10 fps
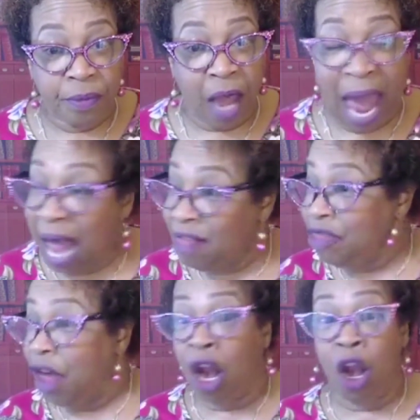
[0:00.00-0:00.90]
And
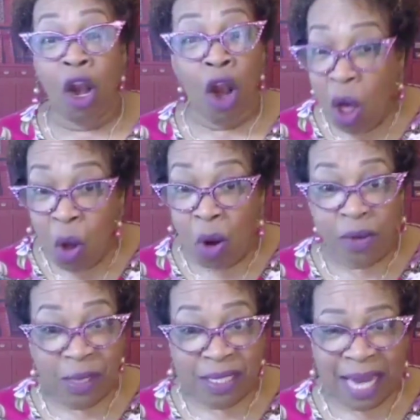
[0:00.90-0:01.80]
the Lord
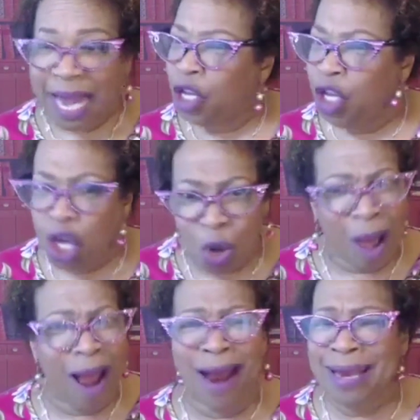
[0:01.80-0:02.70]
would say, you
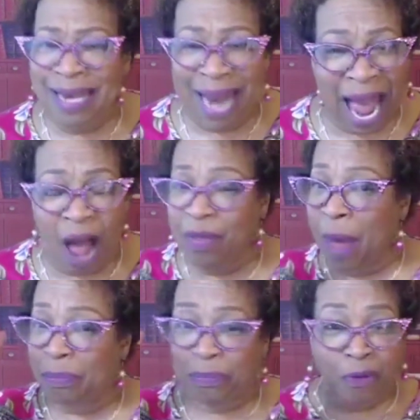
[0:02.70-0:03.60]
are now the
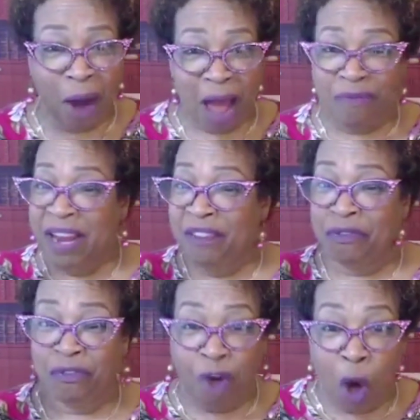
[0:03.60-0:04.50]
prophet
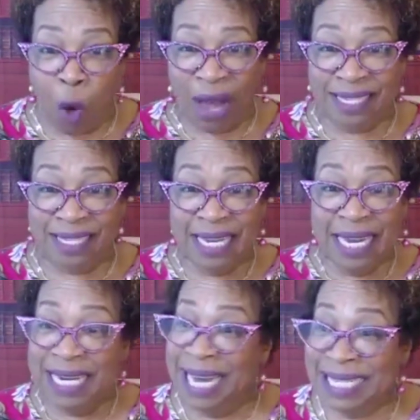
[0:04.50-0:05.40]
voice.
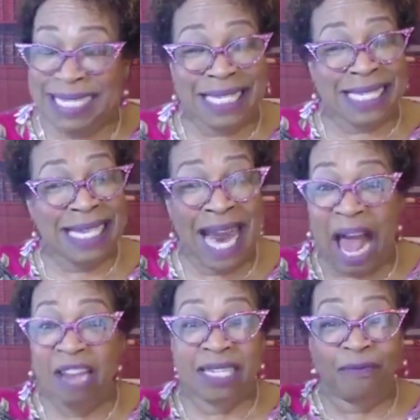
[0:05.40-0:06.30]
This is
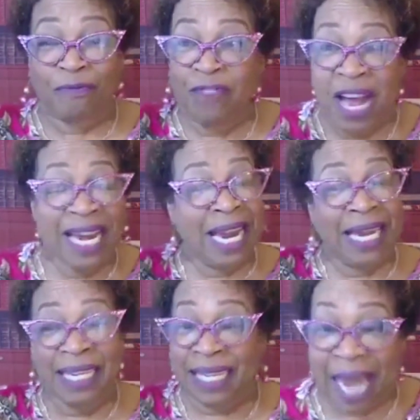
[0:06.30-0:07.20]
not fun
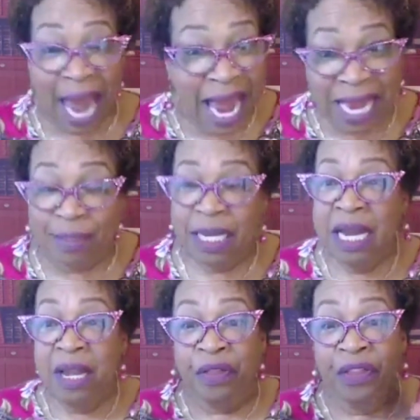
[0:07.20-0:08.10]
and games.
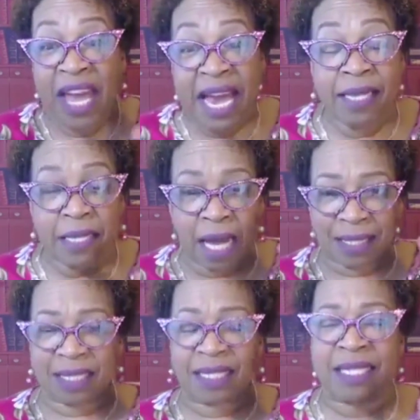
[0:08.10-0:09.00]
These
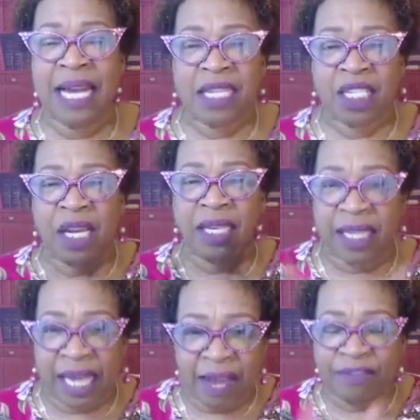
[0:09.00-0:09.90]
ascension
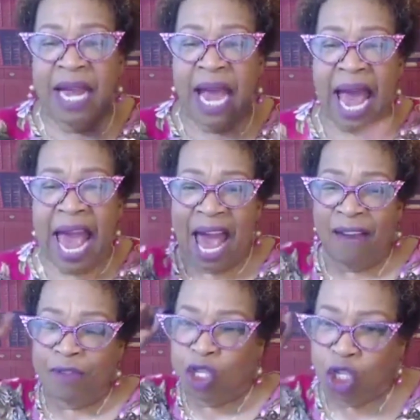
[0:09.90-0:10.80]
gifts have
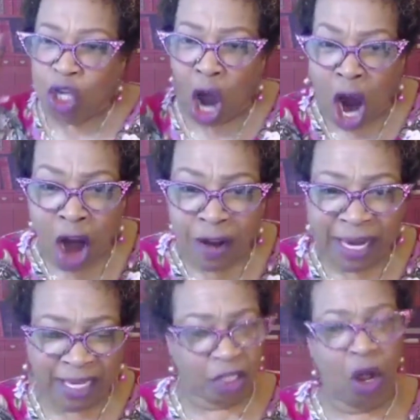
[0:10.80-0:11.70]

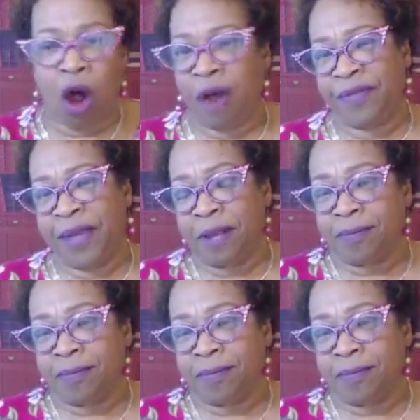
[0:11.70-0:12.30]
targets on them.